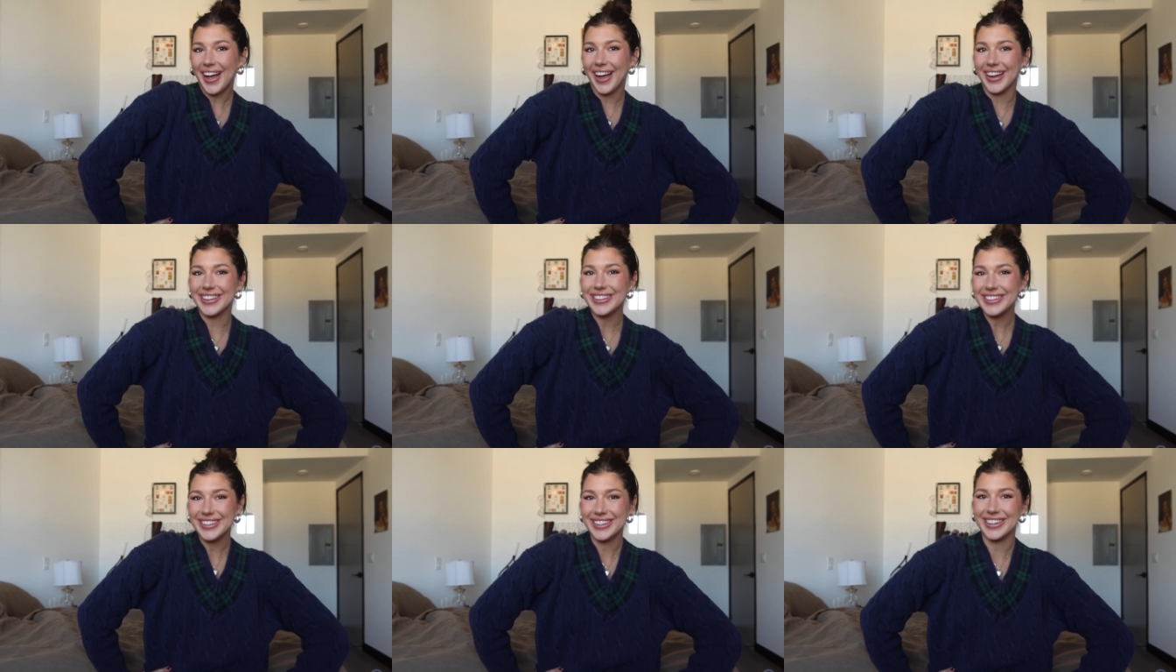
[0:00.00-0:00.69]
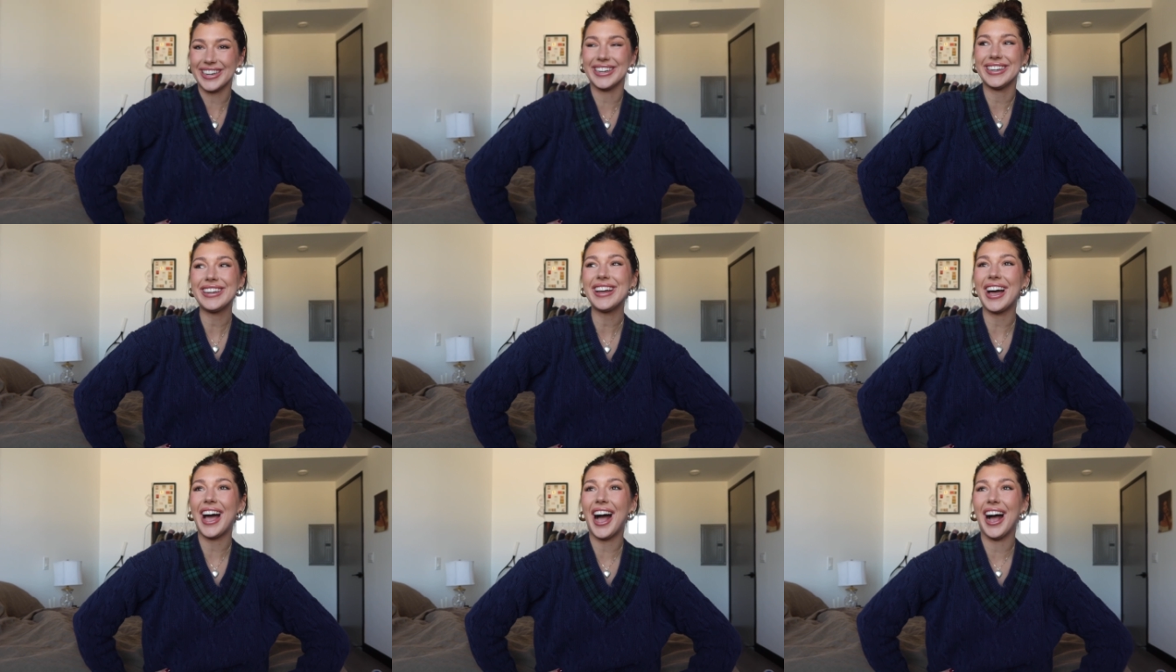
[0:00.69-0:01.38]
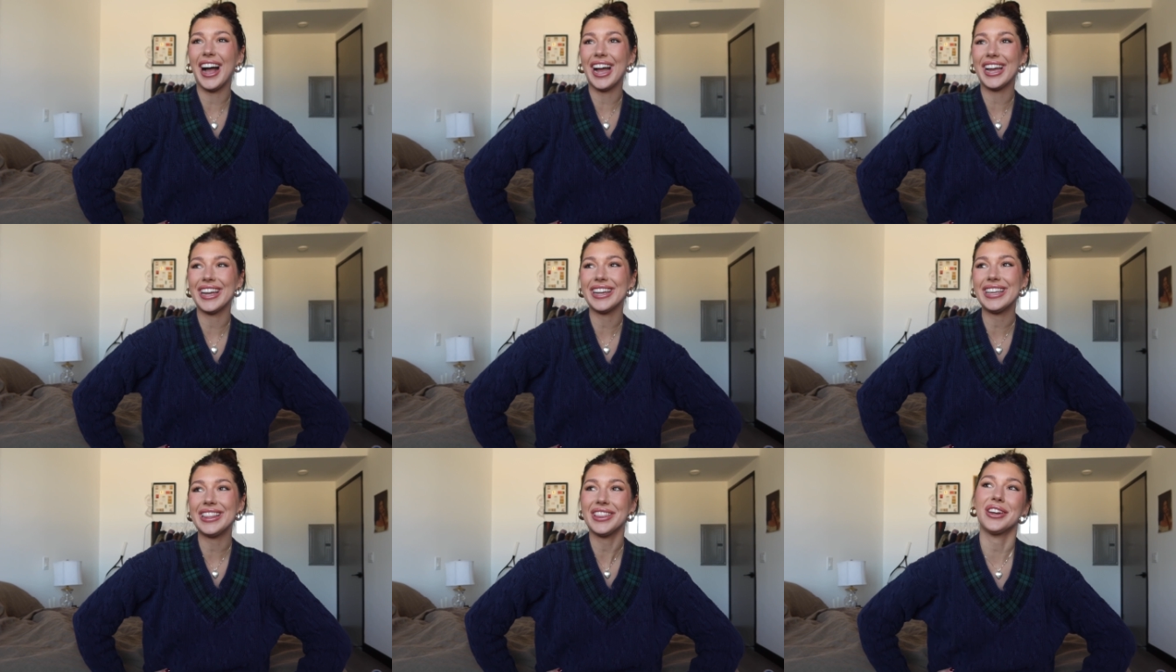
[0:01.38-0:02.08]
Hi Leah.
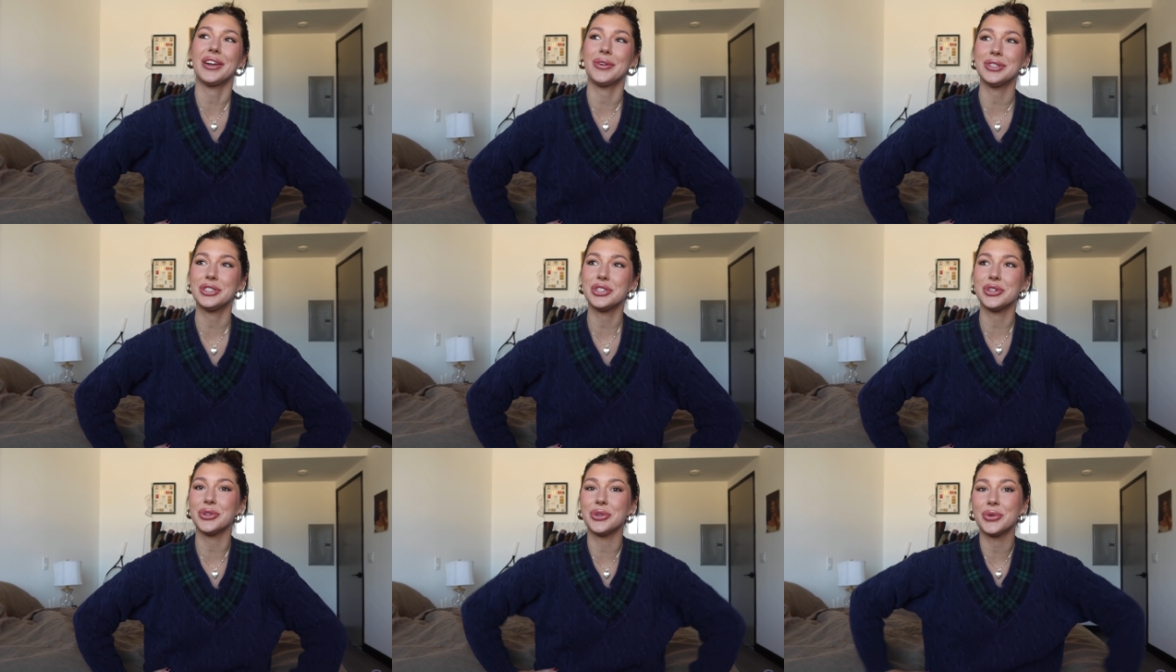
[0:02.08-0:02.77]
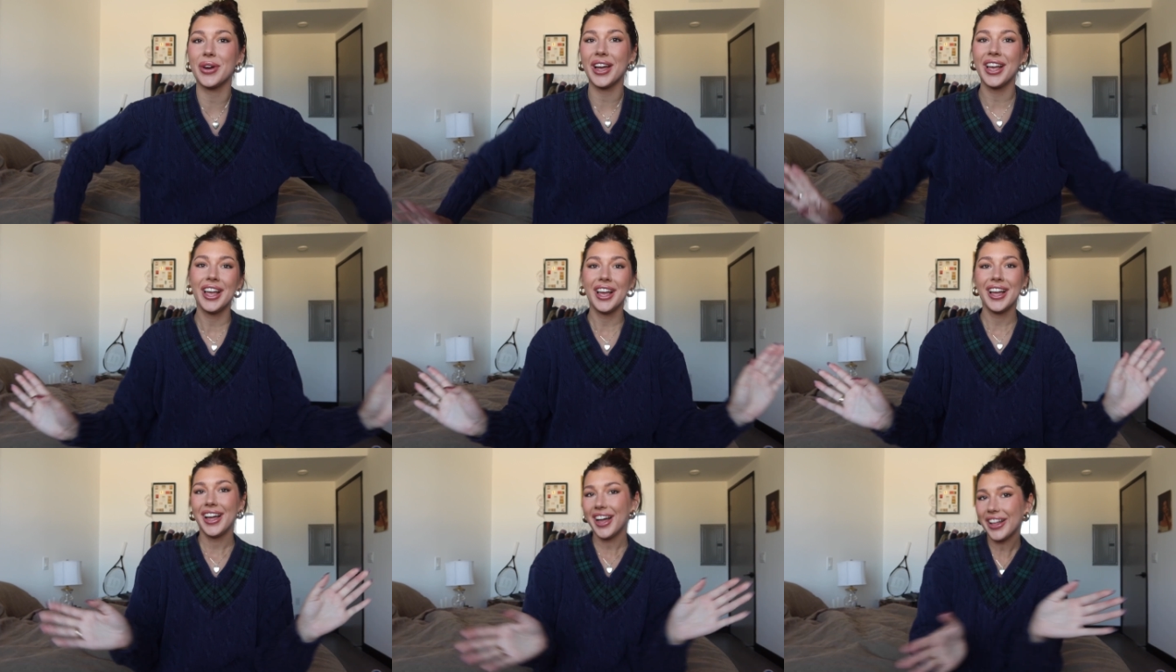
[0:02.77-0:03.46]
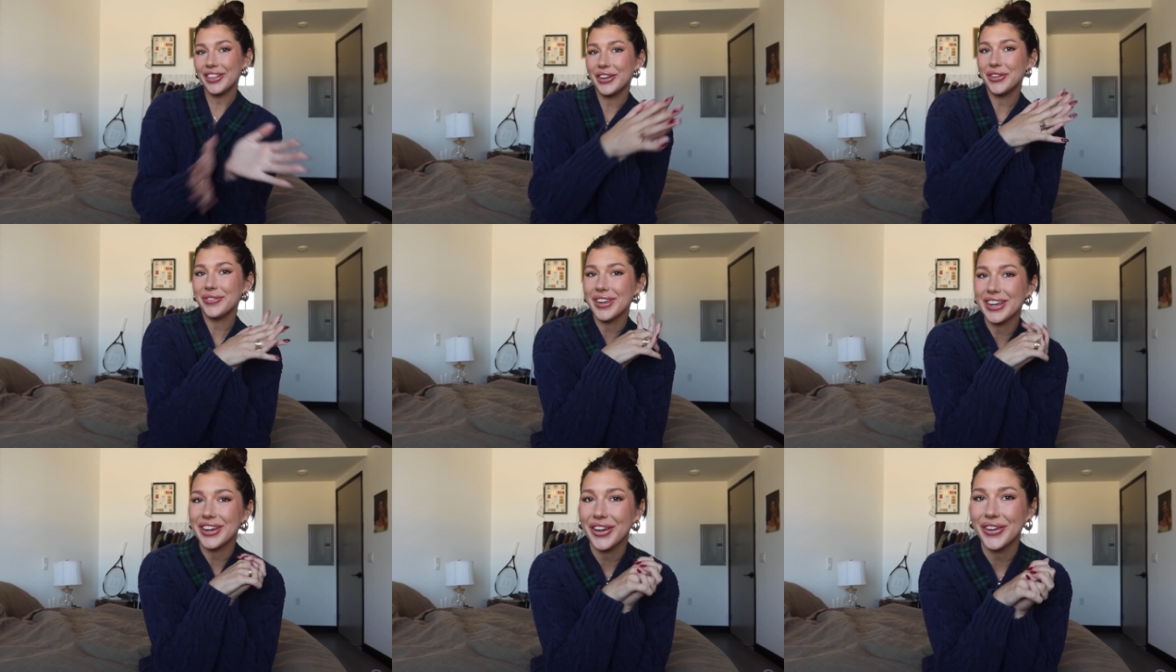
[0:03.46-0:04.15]
I thought I would do a little
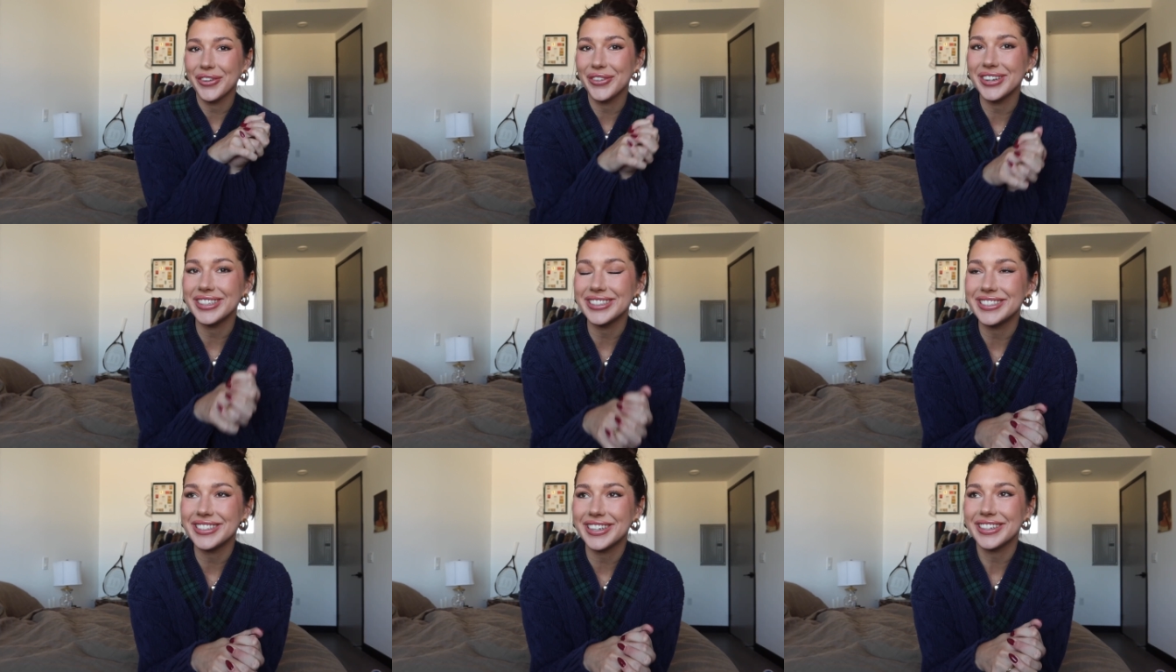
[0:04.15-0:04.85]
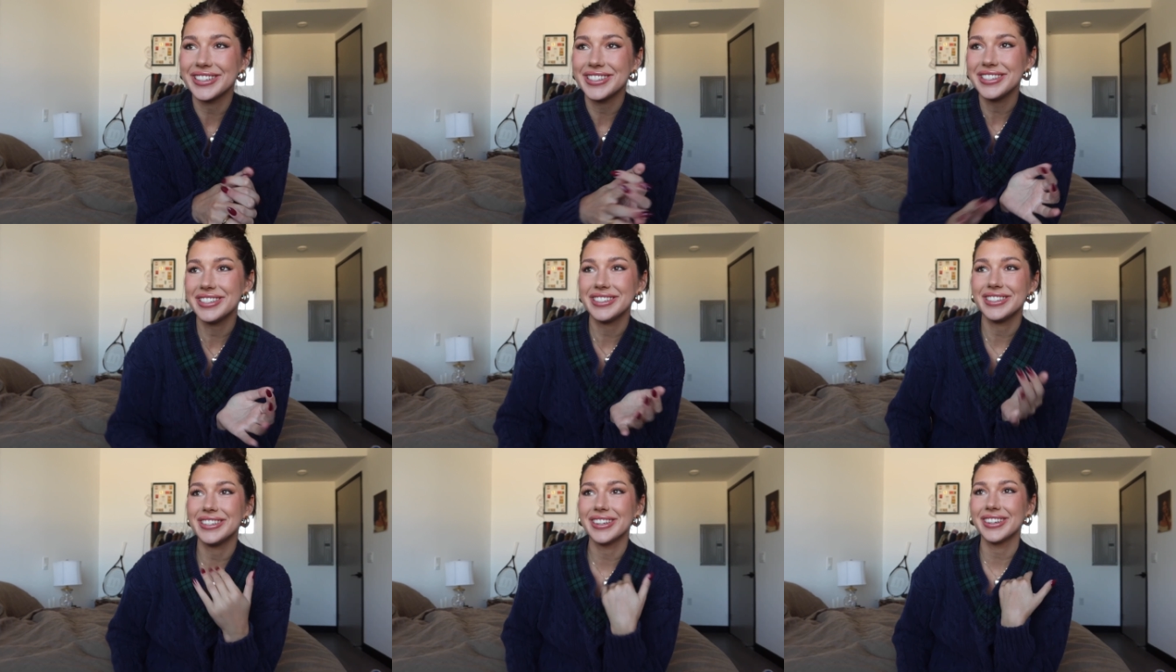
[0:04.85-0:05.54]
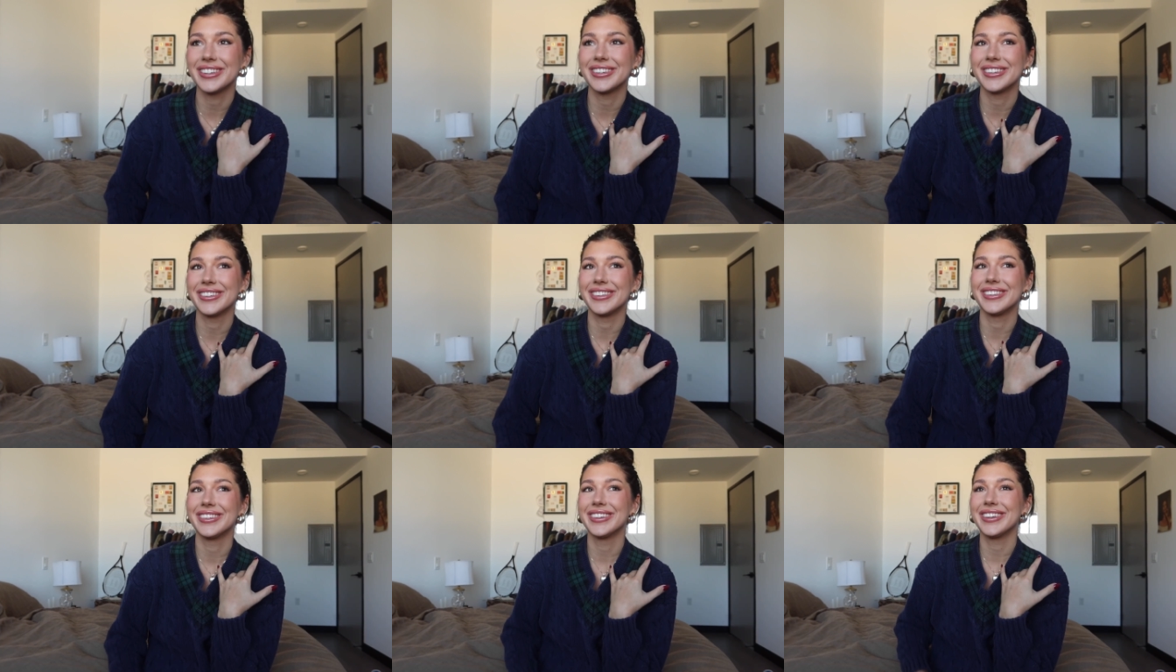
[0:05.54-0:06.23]
video just
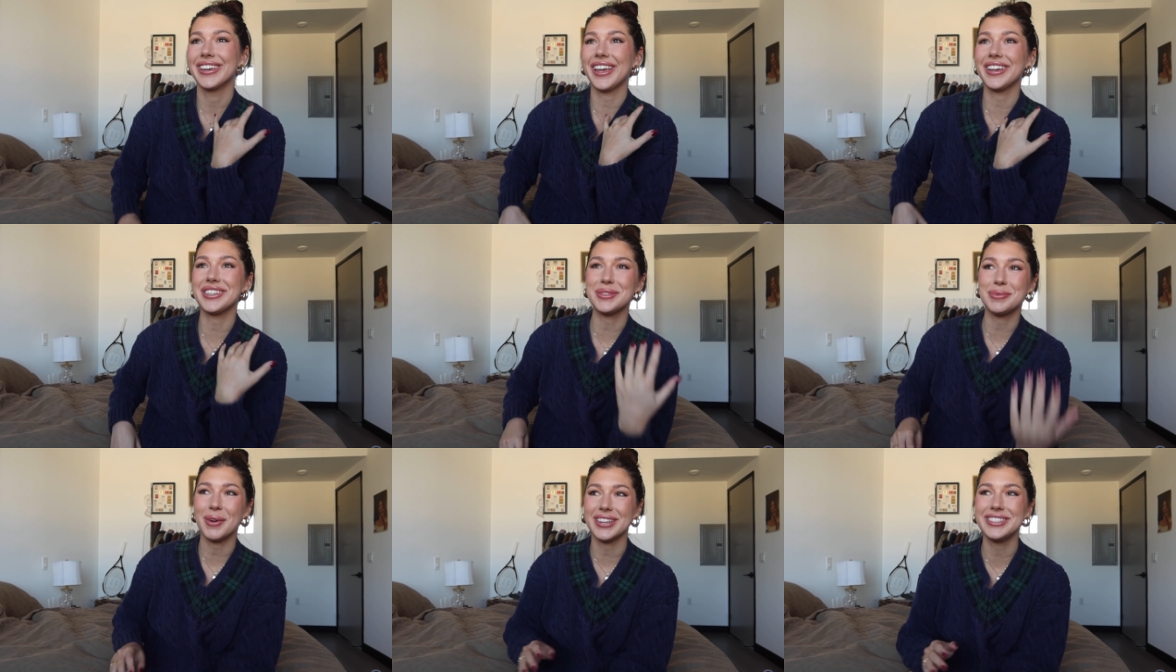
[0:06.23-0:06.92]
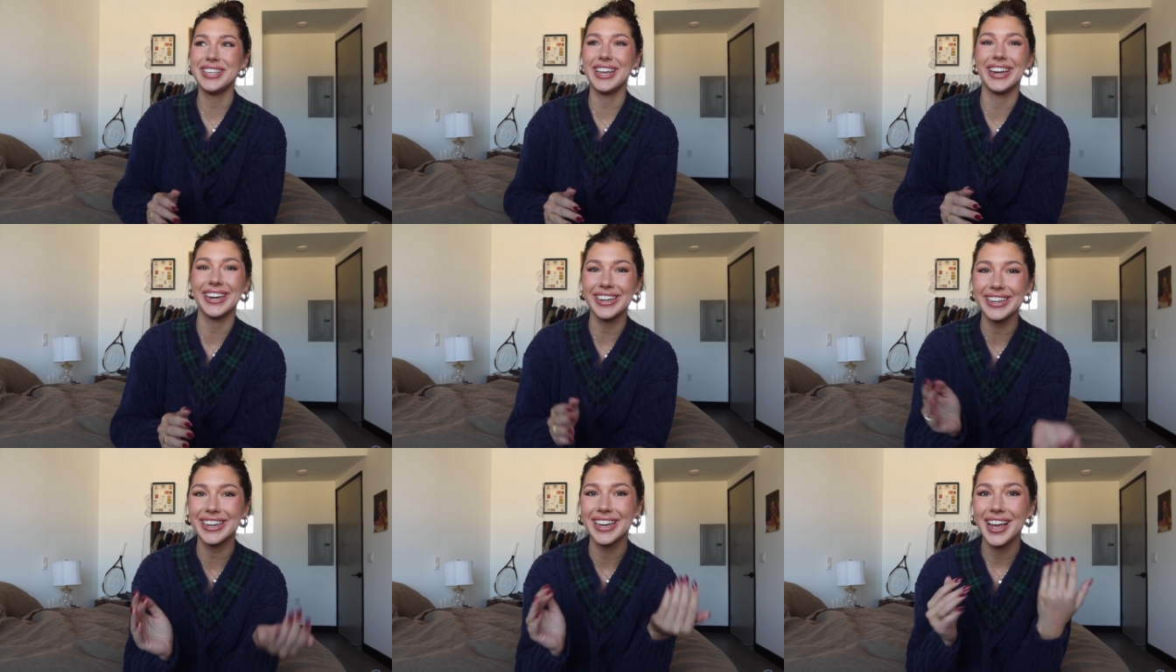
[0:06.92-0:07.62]
expressing